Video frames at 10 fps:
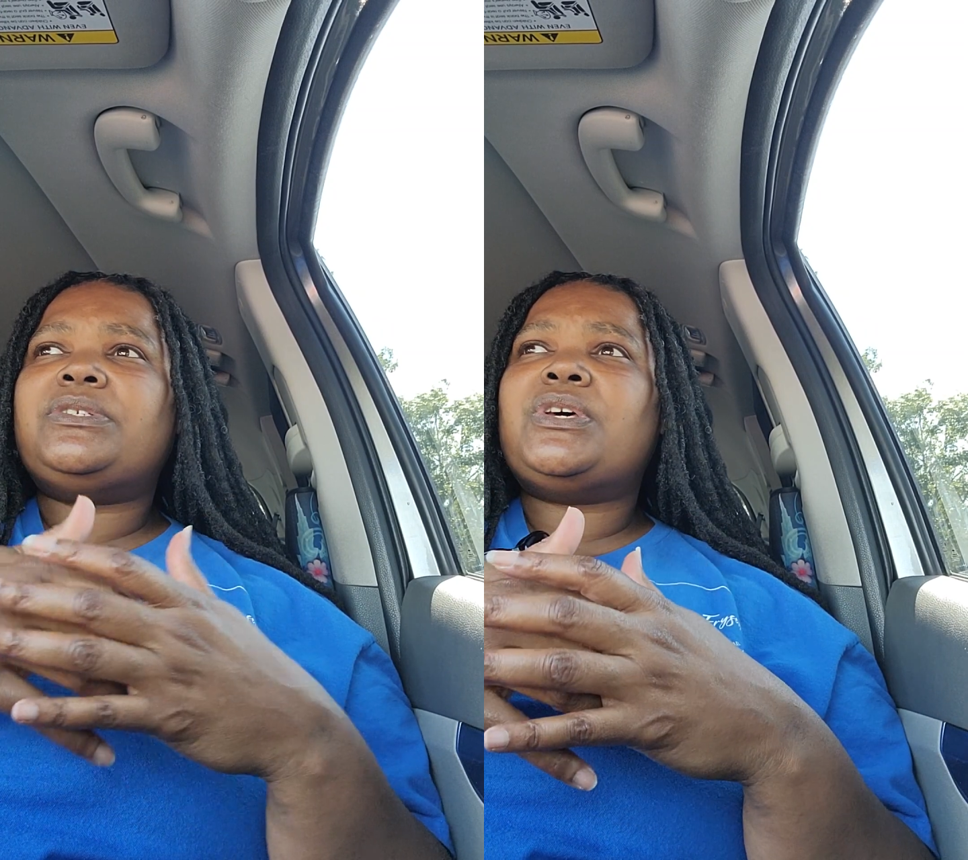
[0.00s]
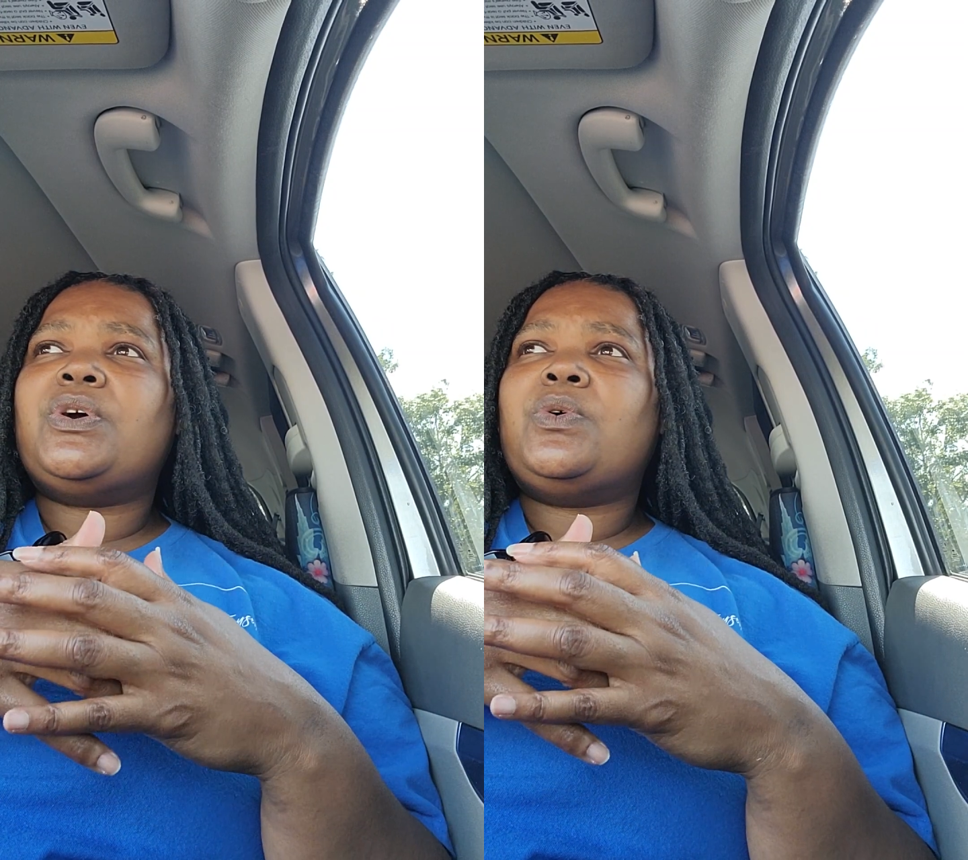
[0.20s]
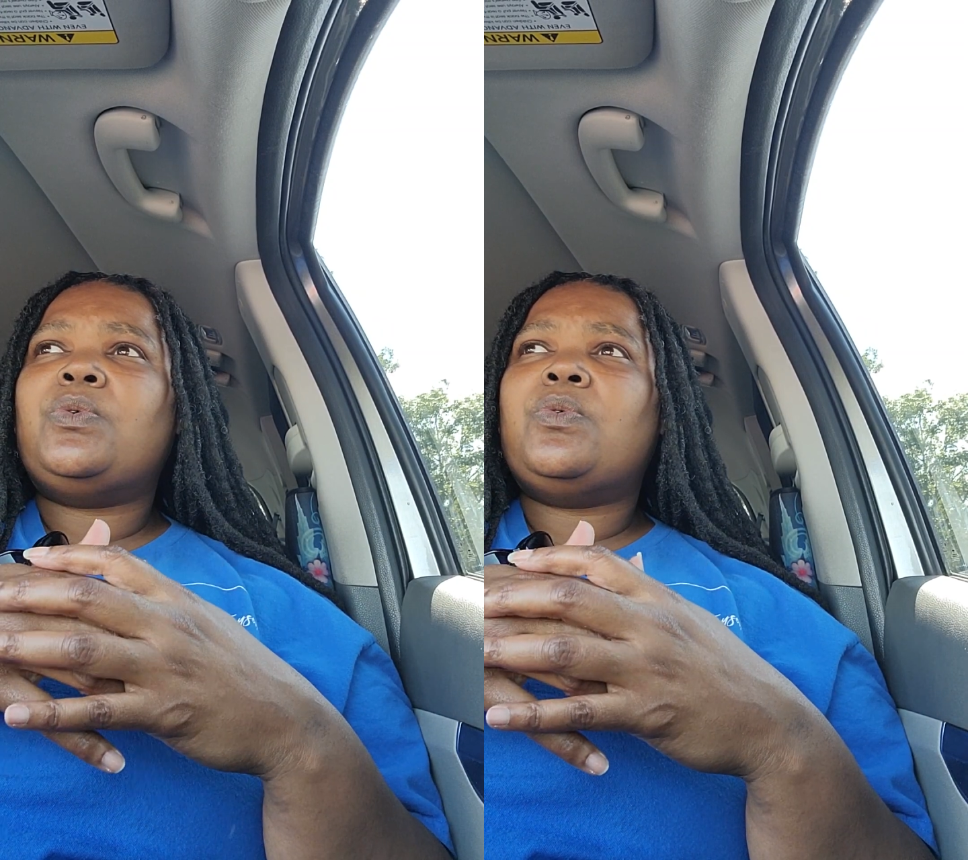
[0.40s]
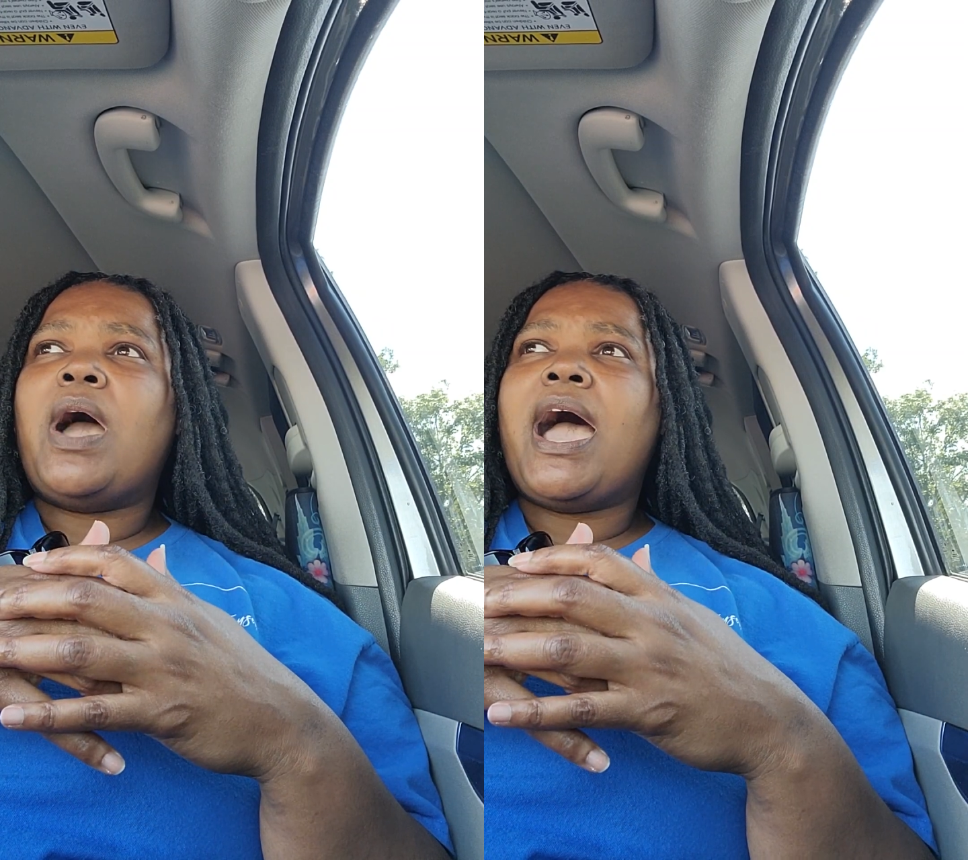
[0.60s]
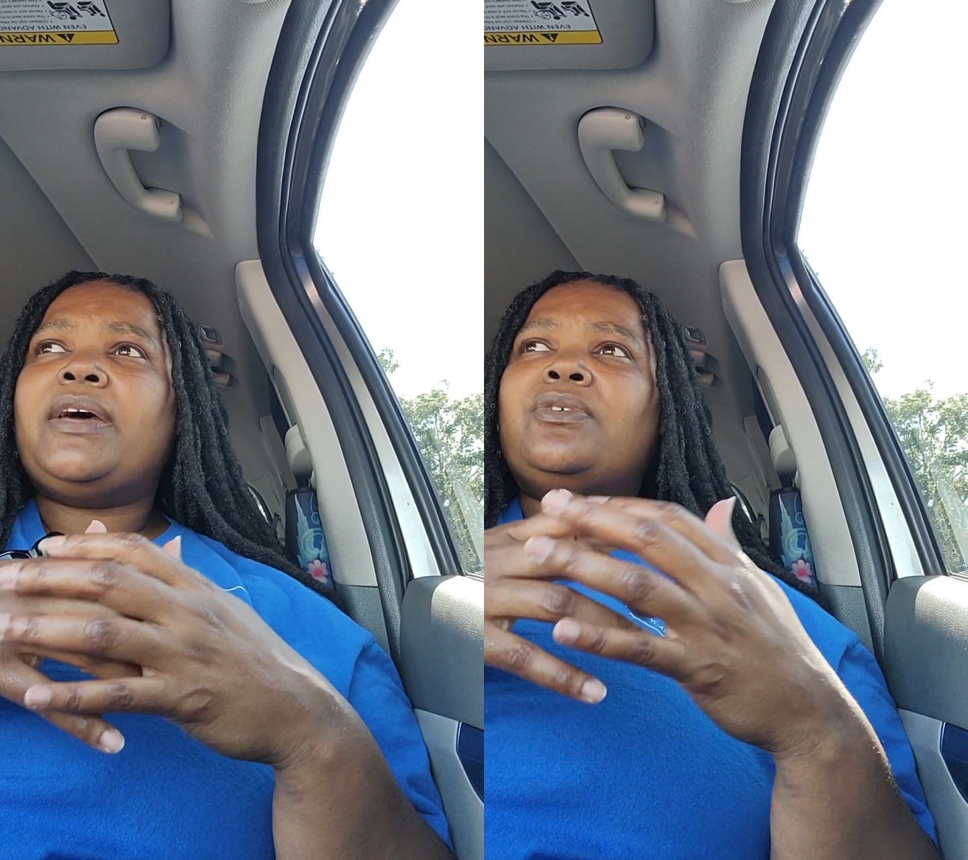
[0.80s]
so
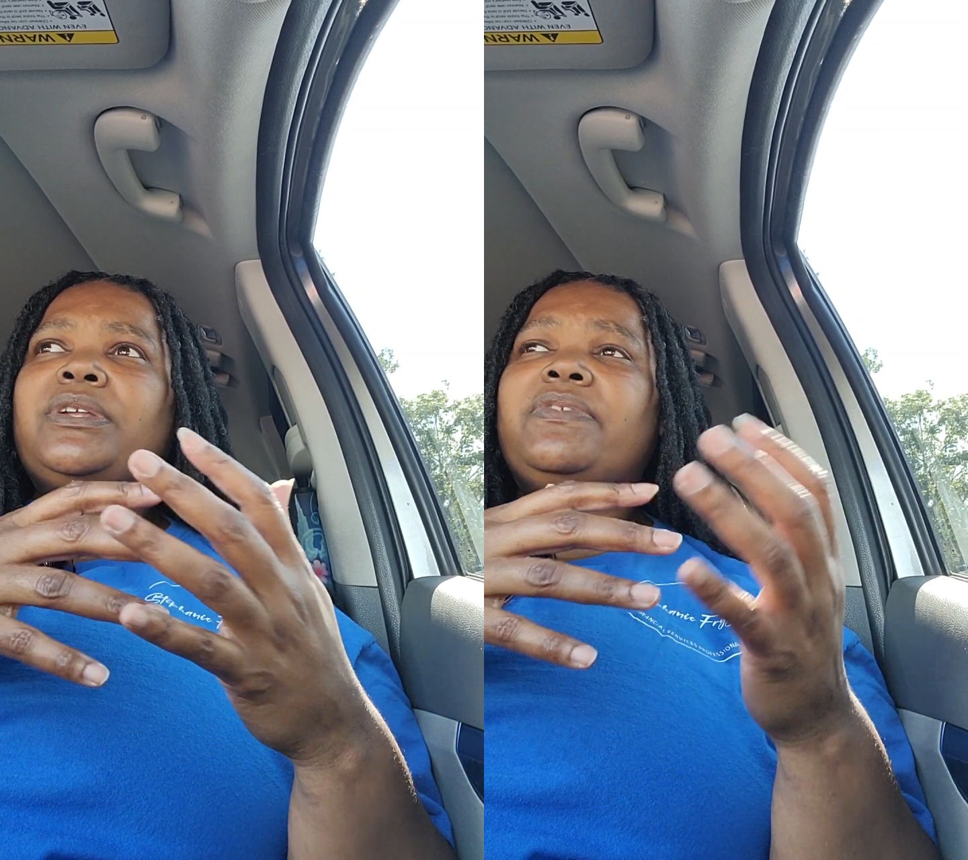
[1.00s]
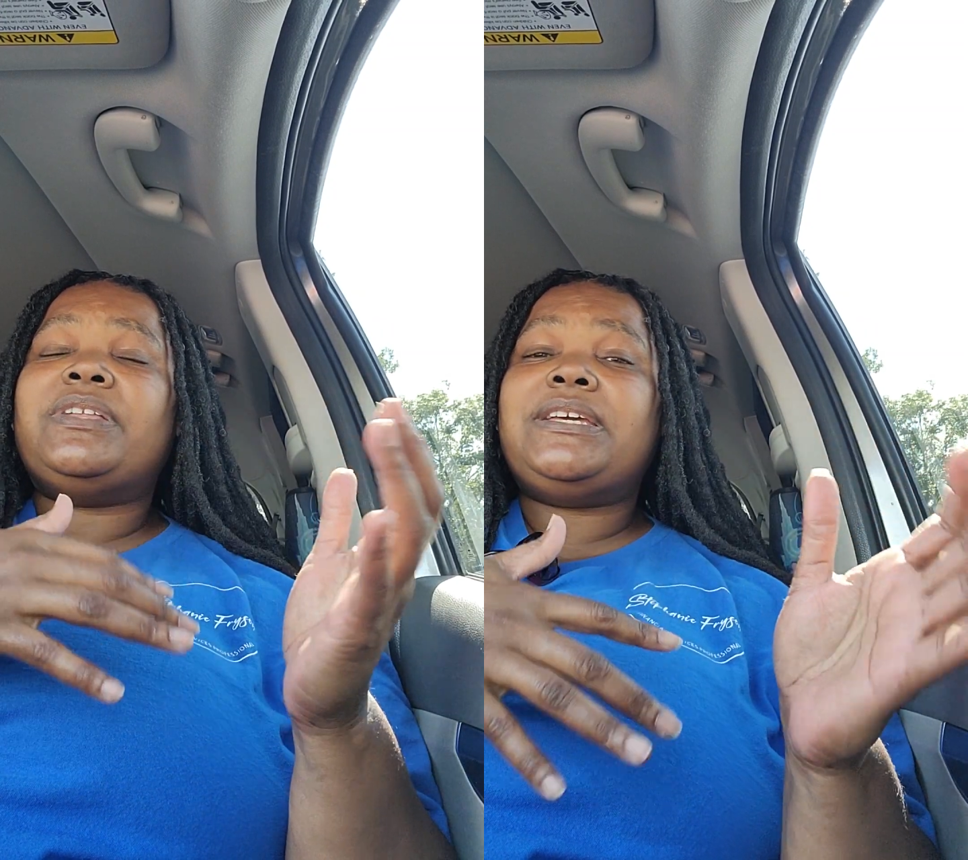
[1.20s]
I don't even